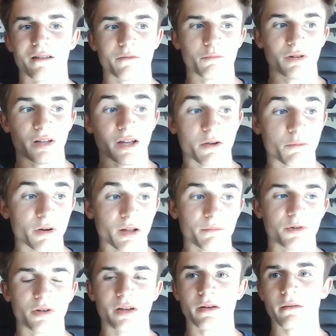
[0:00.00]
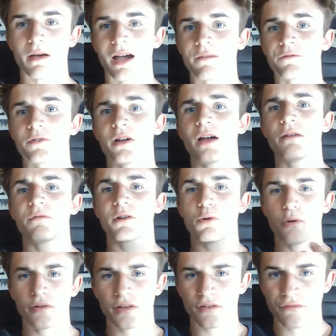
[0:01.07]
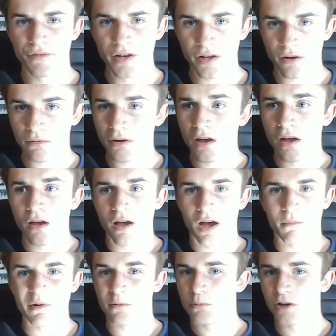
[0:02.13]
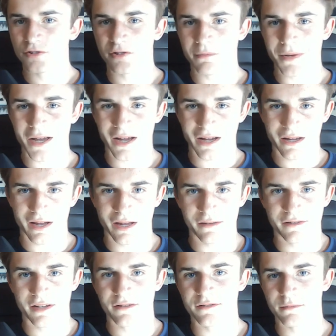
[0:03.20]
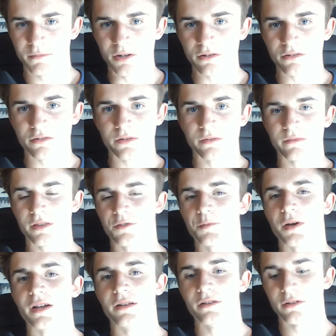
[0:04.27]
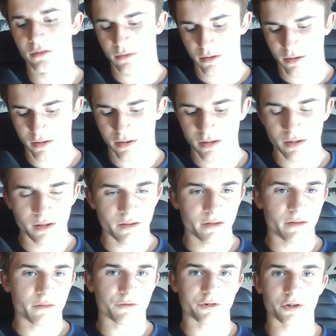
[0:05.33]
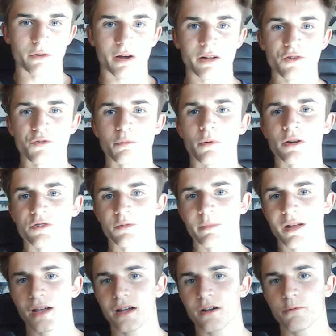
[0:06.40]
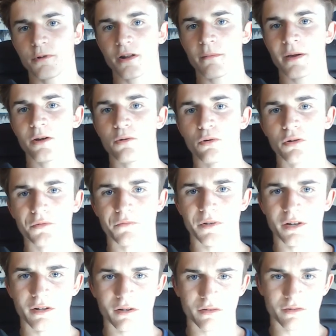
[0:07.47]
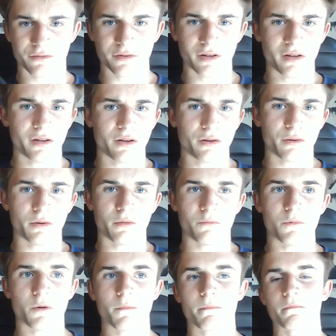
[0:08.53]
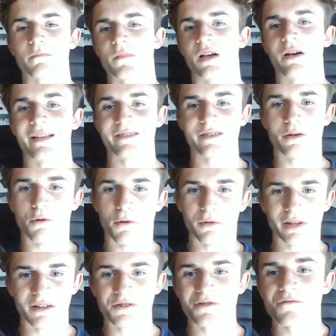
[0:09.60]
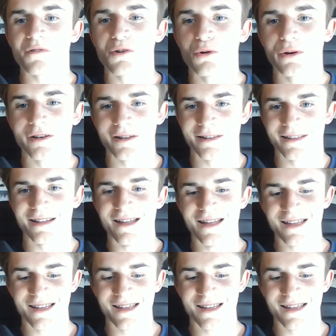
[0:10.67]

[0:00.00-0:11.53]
But like what I'm doing, after I record this video, I'm going to watch it back and take some notes. That's what I do. So I just watched back one of my old videos. Well, I say old, I just recorded it.